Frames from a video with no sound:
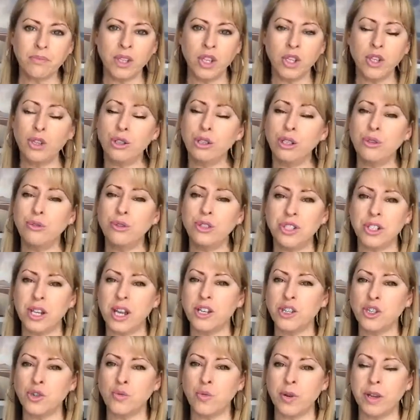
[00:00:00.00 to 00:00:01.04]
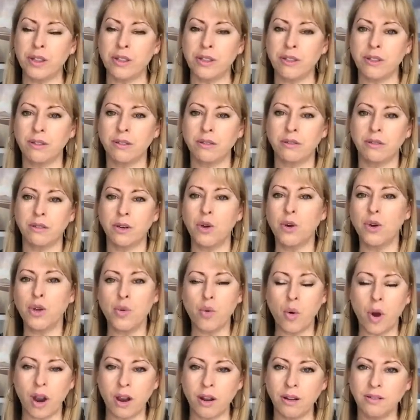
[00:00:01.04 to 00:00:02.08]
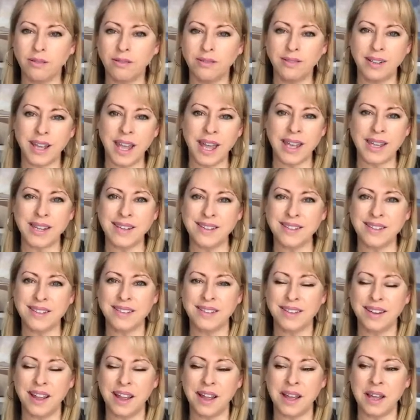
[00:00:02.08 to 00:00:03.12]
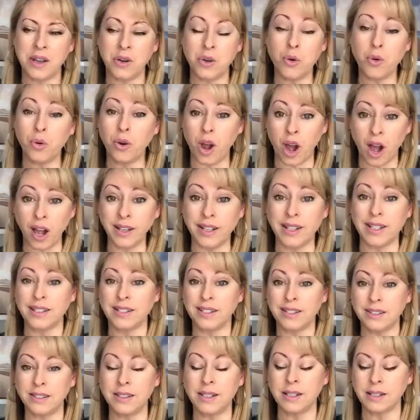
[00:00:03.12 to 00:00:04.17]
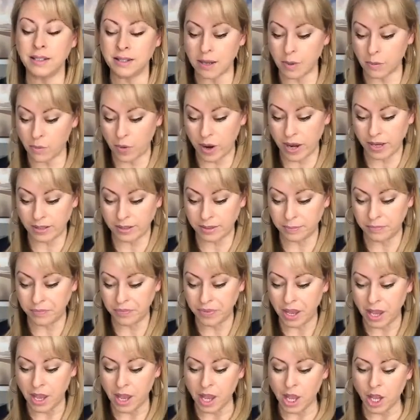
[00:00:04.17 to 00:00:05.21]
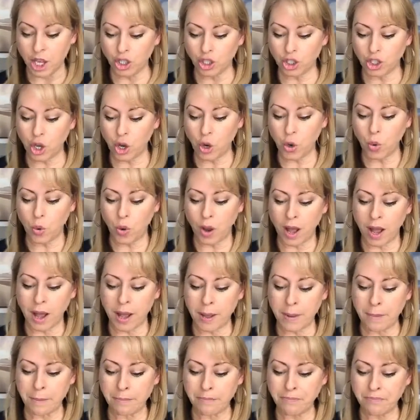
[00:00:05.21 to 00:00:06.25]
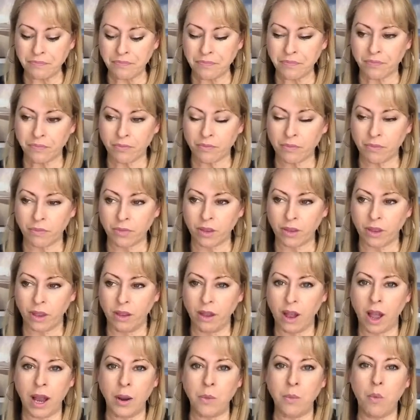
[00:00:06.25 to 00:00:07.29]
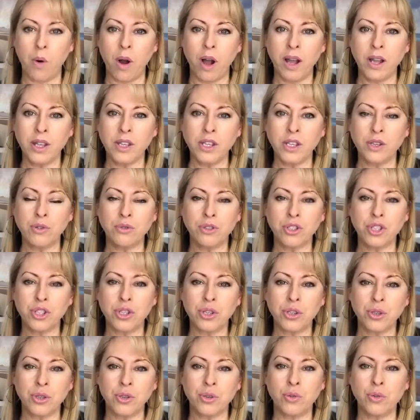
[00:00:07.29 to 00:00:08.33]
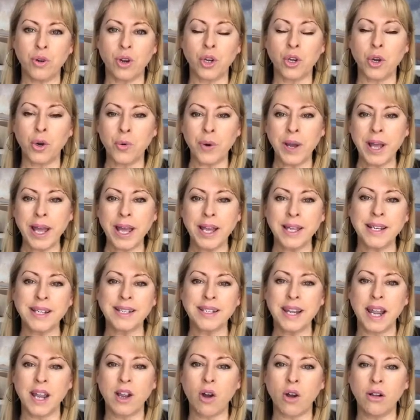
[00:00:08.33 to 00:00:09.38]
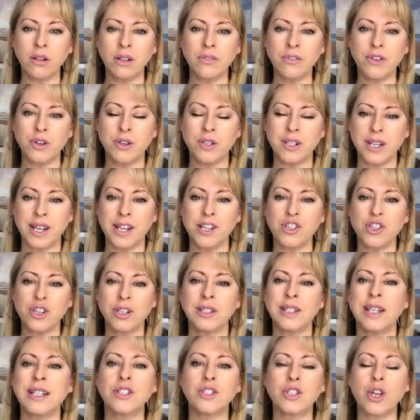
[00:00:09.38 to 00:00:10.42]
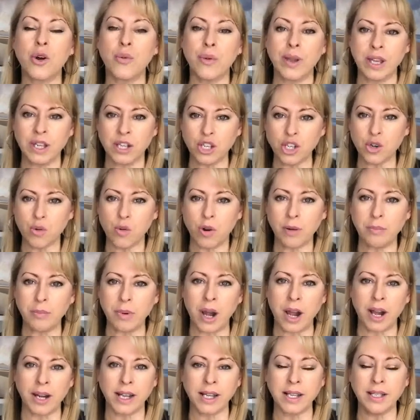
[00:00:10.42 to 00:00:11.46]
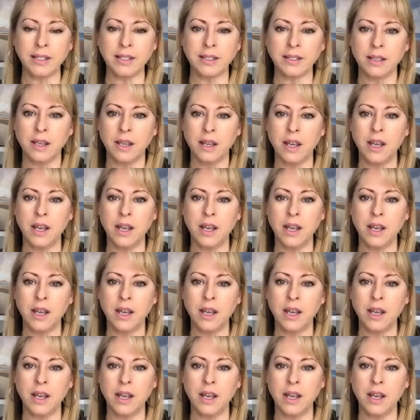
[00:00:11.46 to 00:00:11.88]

you lose touch with who you are and who God is in some ways. So I want you to go ahead and take all of your attention. Let's go into our bodies.